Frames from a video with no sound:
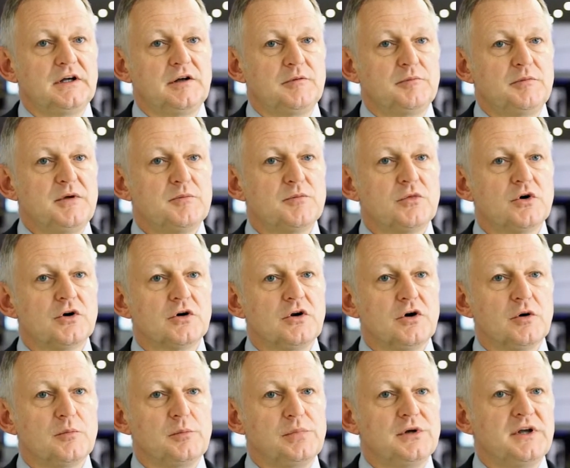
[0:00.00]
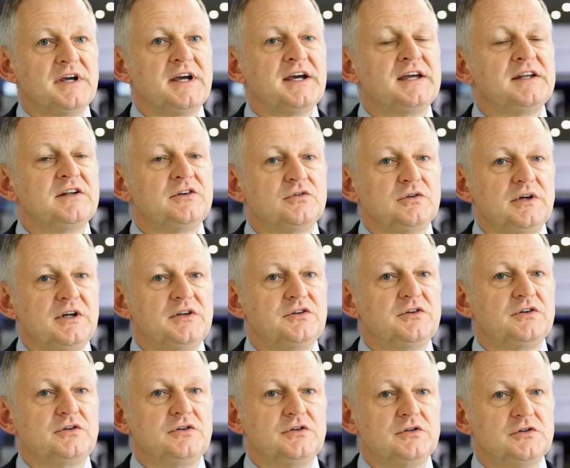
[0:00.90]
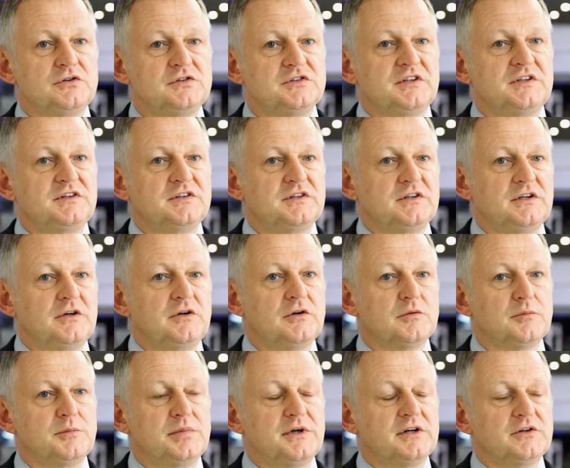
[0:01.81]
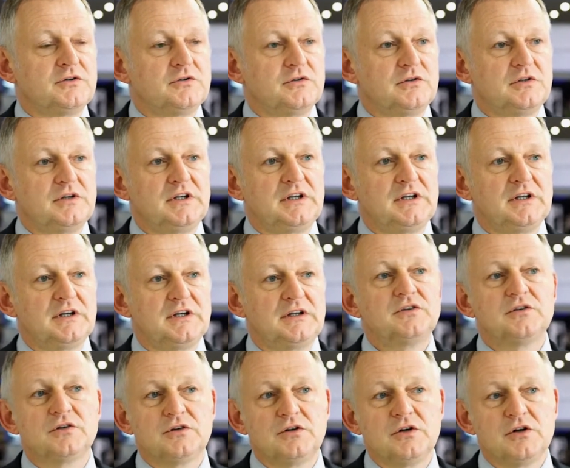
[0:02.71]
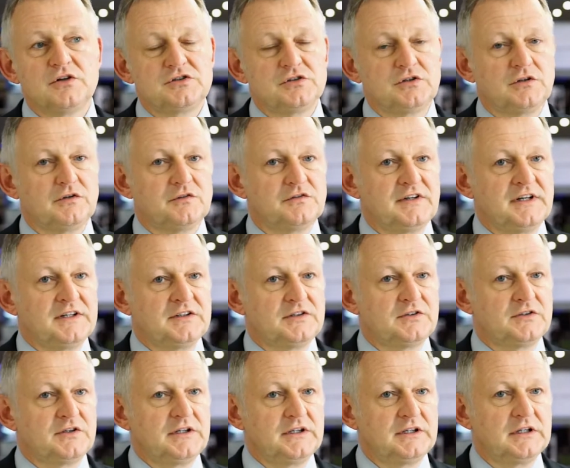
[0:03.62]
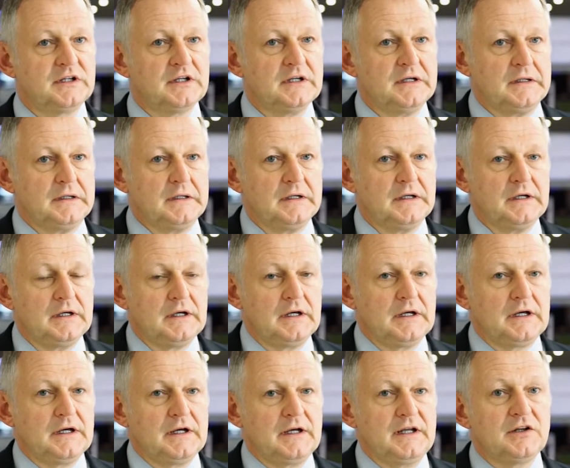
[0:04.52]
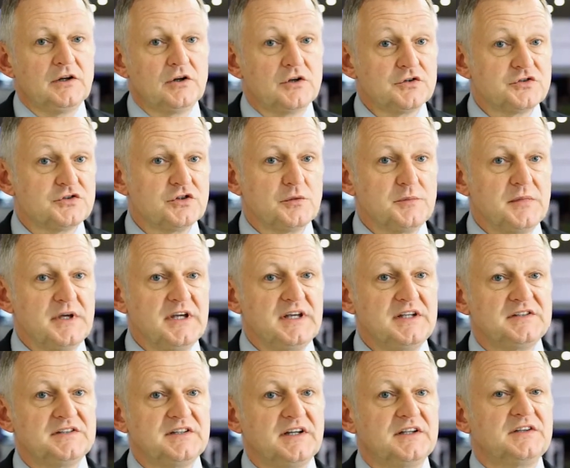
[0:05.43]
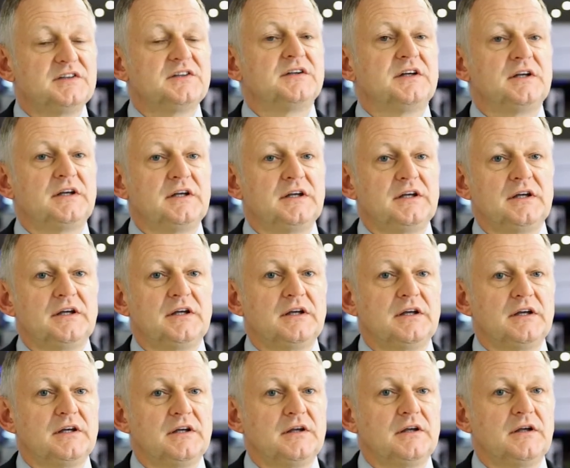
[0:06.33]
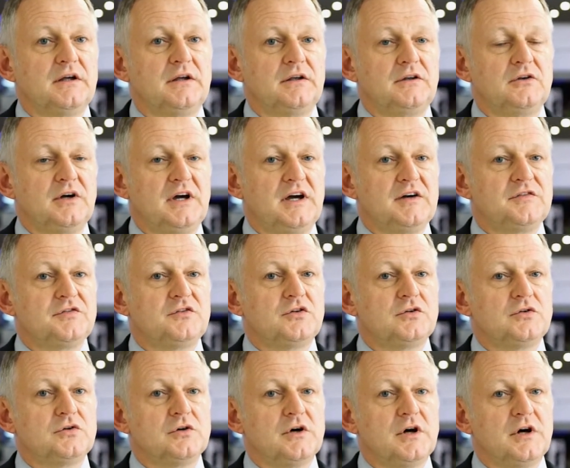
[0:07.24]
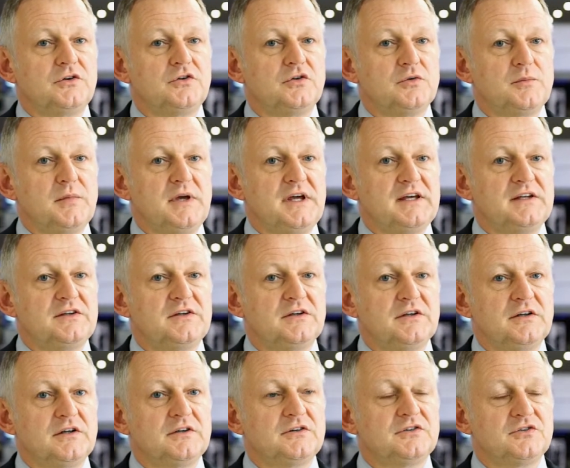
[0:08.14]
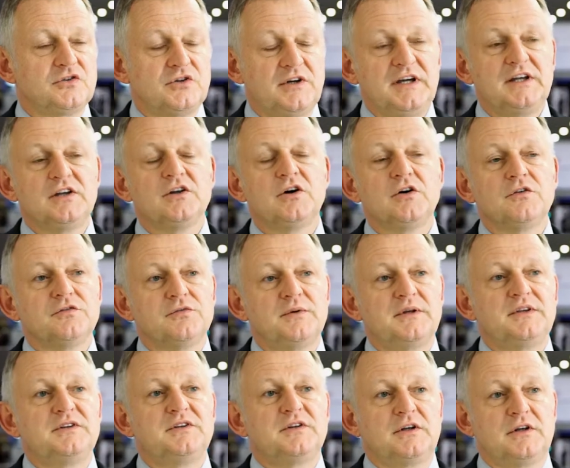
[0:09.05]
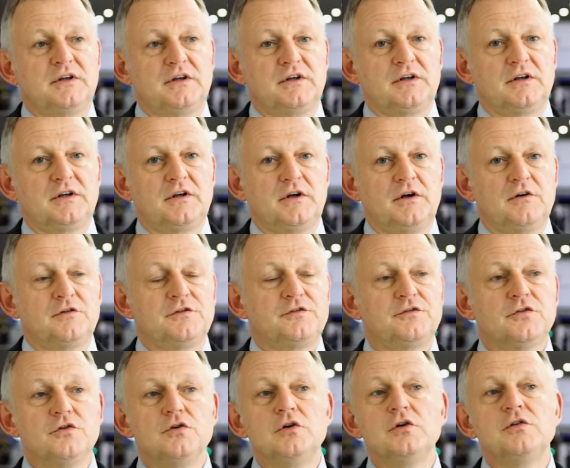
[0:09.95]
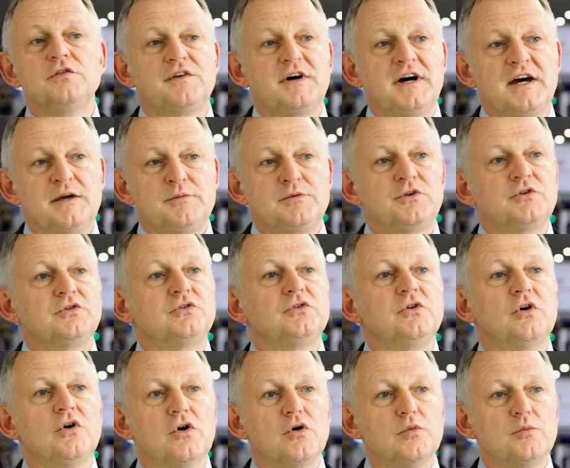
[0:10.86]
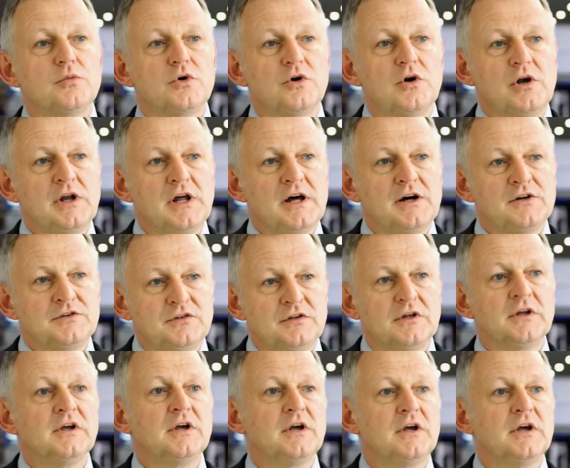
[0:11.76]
be more complicated to introduce it compared to the introduction of vectoring. It also means that you have to make the trade-off with a full fiber to the home rollout.